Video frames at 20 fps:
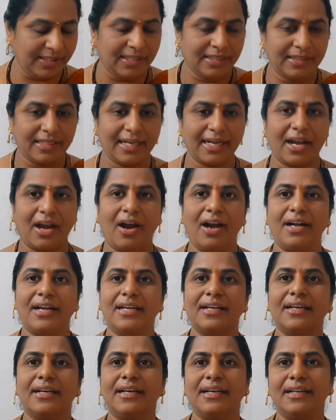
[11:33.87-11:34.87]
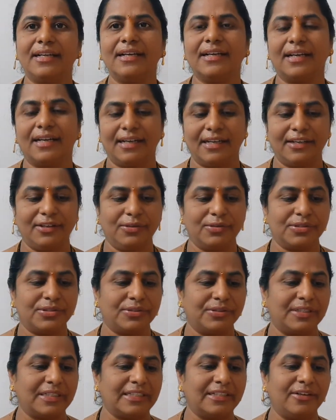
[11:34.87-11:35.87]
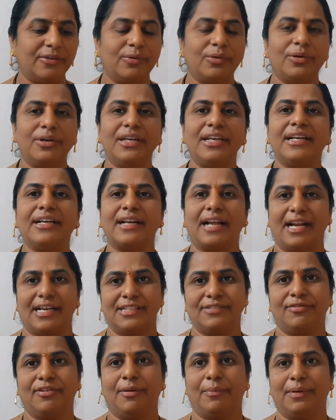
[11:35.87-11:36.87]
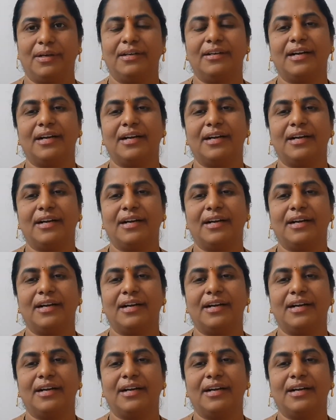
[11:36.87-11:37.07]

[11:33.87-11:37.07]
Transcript: Then alternating current, you should learn only transformer.